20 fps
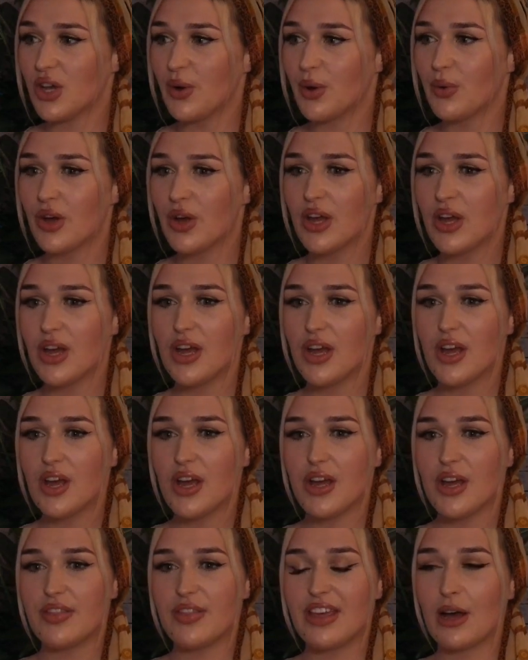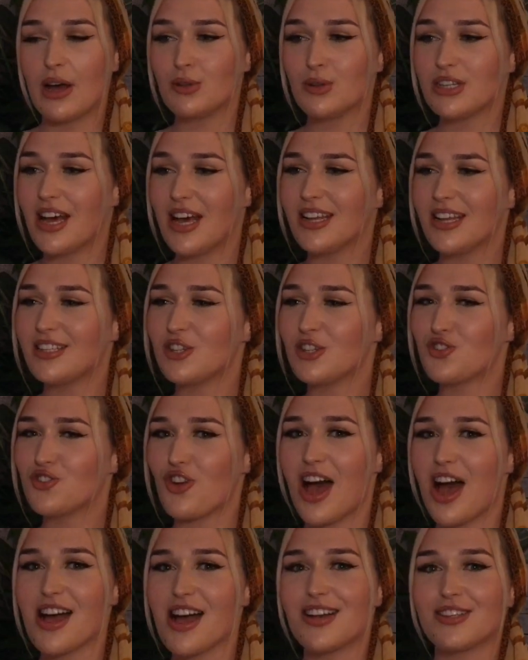So the outside
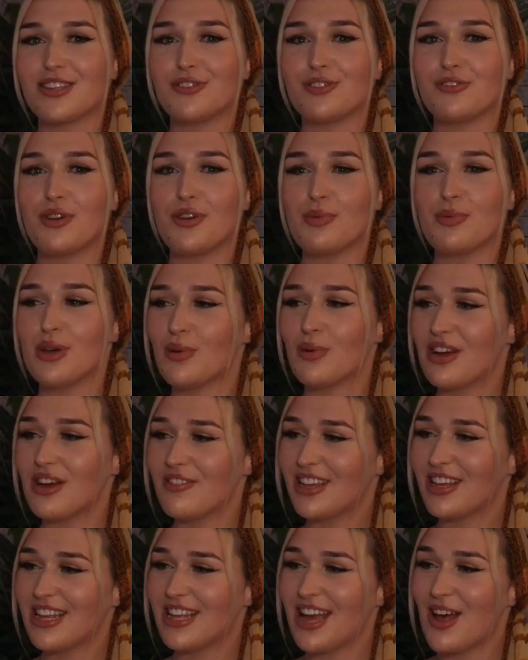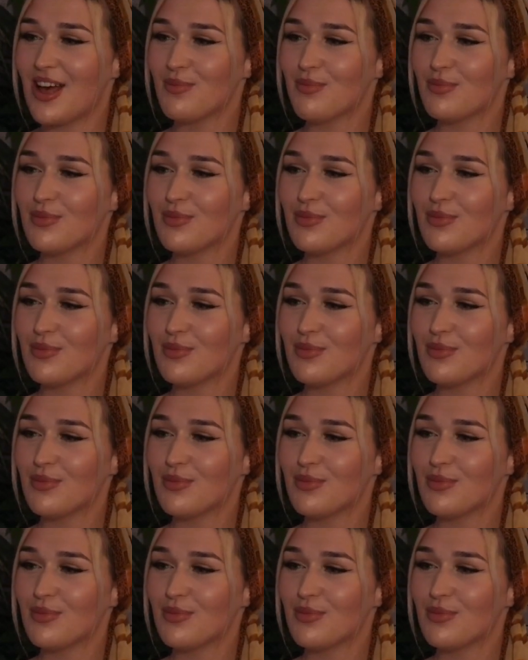distracts from who I really am.